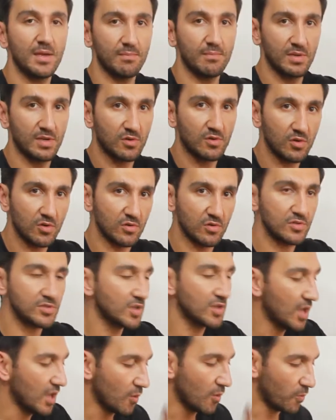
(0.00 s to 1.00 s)
because
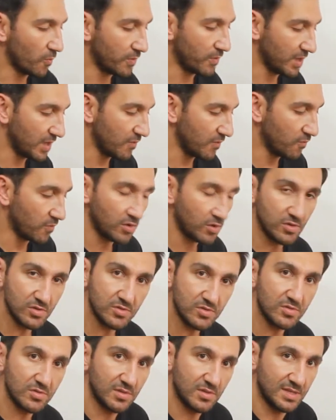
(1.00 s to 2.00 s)
we
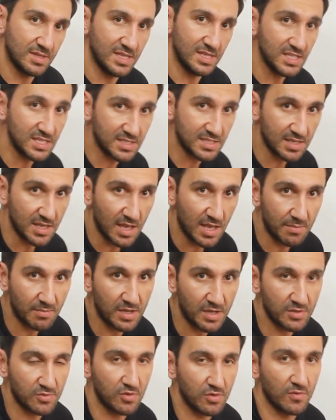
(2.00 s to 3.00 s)
want this
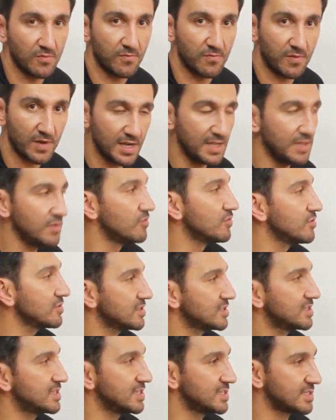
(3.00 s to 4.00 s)
amount of fine root
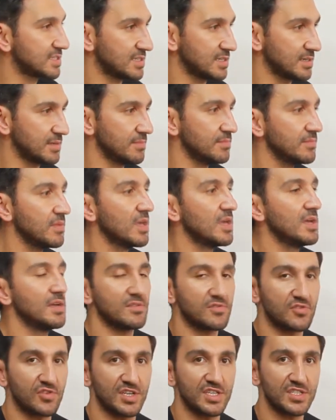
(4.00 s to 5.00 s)
system
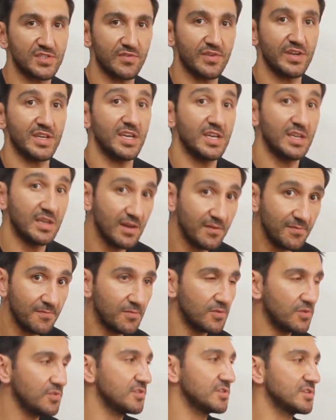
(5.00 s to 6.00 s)
transfer enough
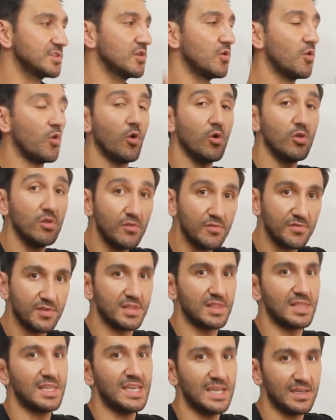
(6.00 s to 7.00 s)
water to all of the
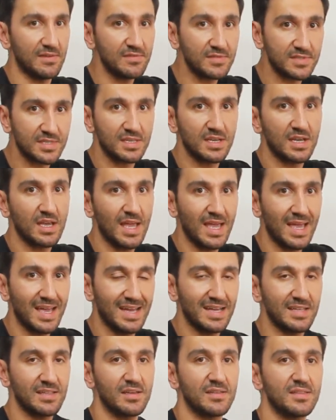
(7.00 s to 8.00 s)
leaves,
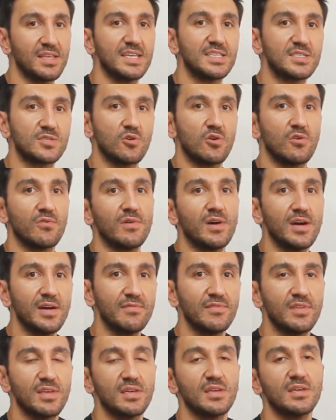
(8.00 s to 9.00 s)
and that they
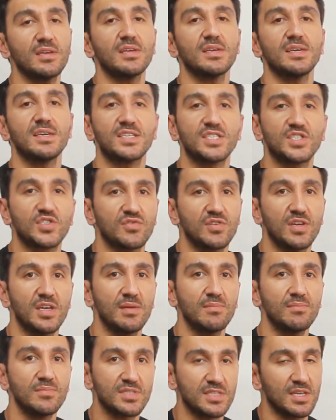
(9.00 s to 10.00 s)
survive the
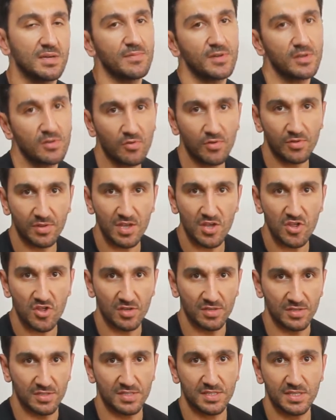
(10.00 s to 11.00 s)
extreme summer
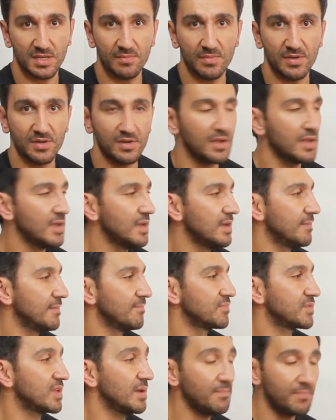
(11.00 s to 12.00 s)
conditions, summer
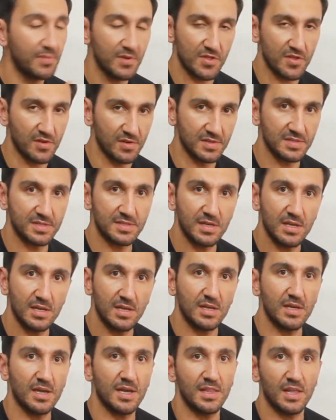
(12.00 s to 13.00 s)
temperatures.
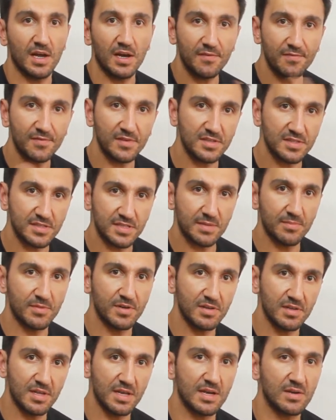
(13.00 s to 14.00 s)
And after
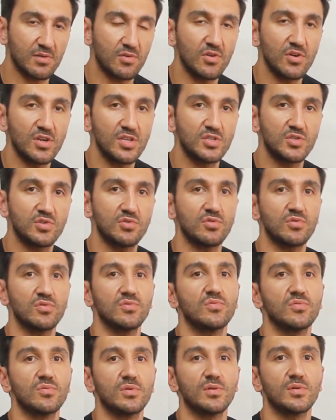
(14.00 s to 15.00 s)
summer, they are going
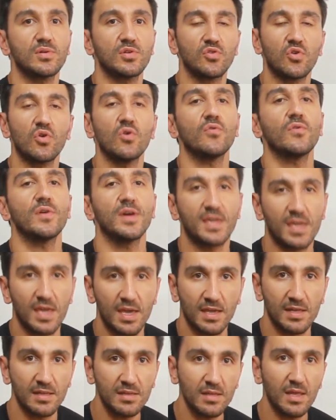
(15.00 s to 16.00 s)
to grow
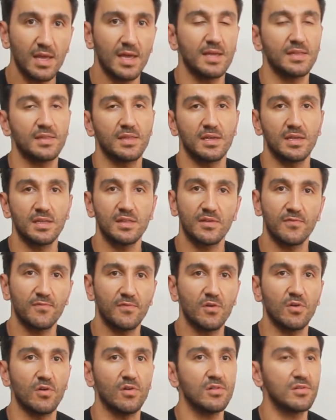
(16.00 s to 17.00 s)
again, and in the
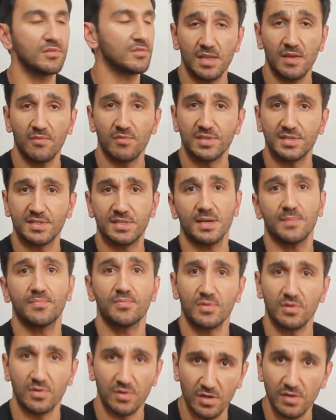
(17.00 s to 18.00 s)
fall, they will
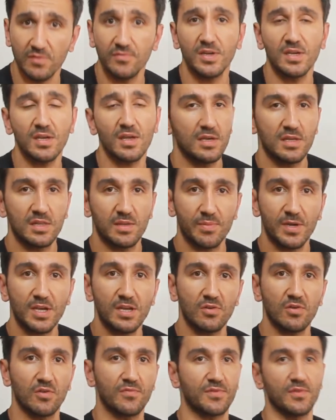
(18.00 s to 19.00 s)
stop growing. In the
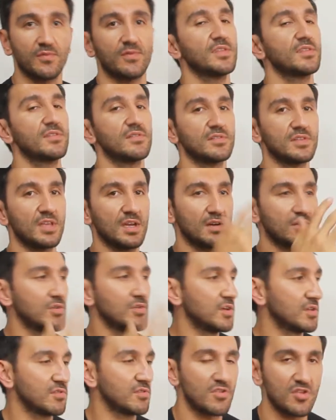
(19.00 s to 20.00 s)
beginning of the winter, they are
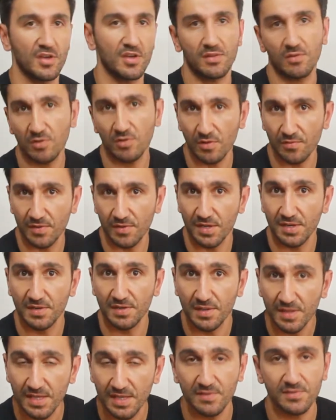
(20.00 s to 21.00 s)
going to shed all of their
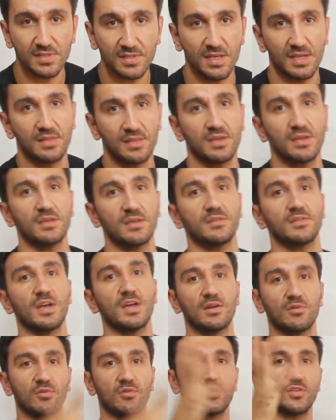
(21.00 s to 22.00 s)
leaves, and they
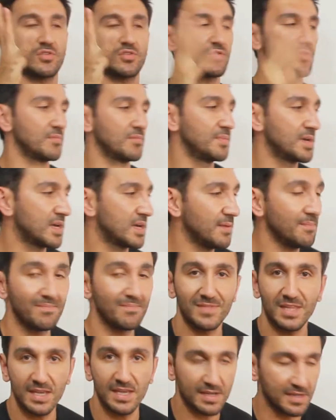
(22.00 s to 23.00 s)
are going to become
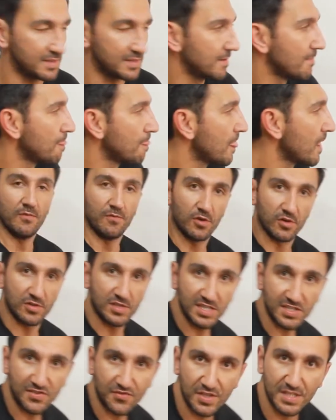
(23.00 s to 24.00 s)
naked. For
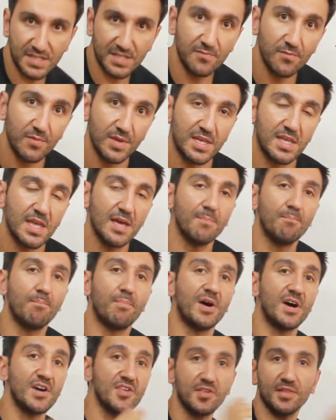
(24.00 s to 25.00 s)
this reason, we can
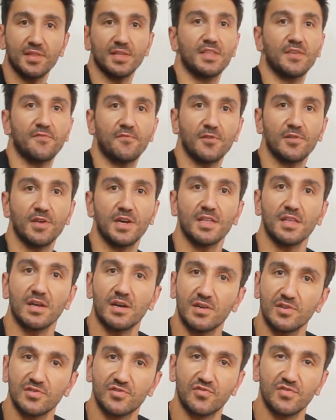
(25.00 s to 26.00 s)
partially defoliate
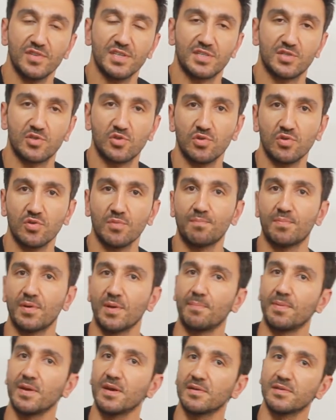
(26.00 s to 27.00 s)
our trees to
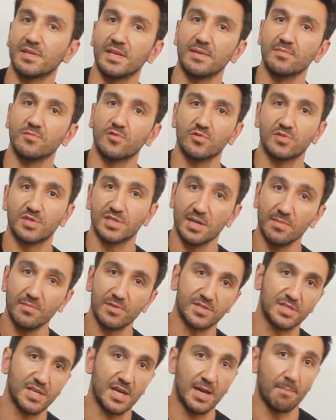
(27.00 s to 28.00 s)
prepare them to
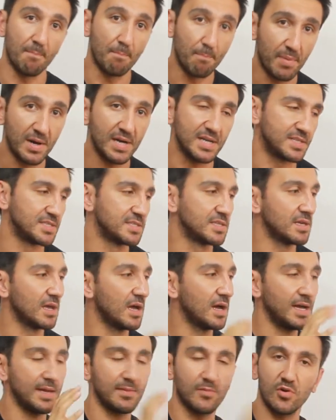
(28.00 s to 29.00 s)
summertime. But
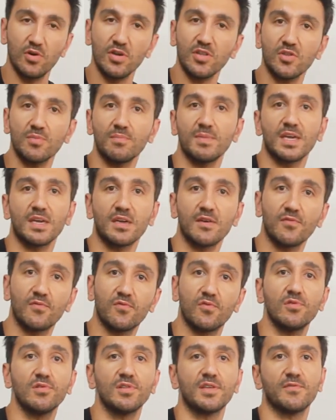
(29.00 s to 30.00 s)
I am going to make a
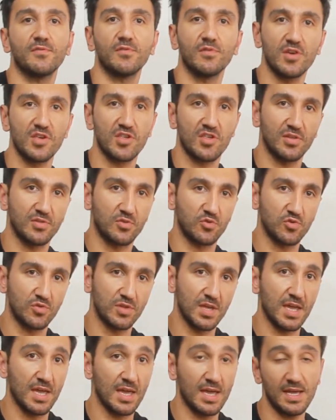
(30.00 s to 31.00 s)
full defoliation
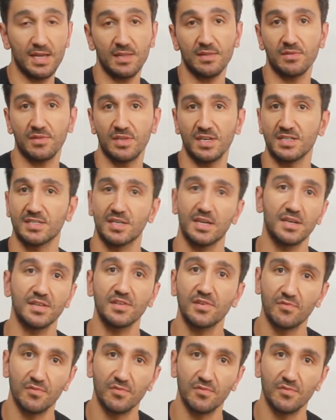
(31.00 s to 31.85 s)
today, and there's another